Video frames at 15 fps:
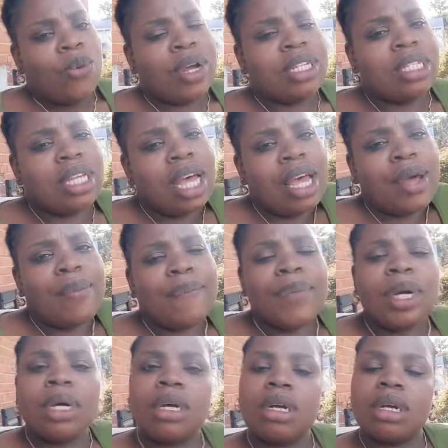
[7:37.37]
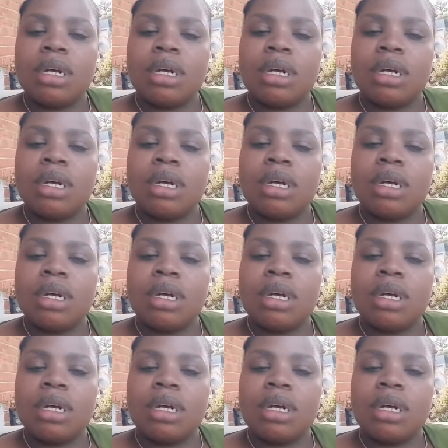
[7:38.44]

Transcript: one time,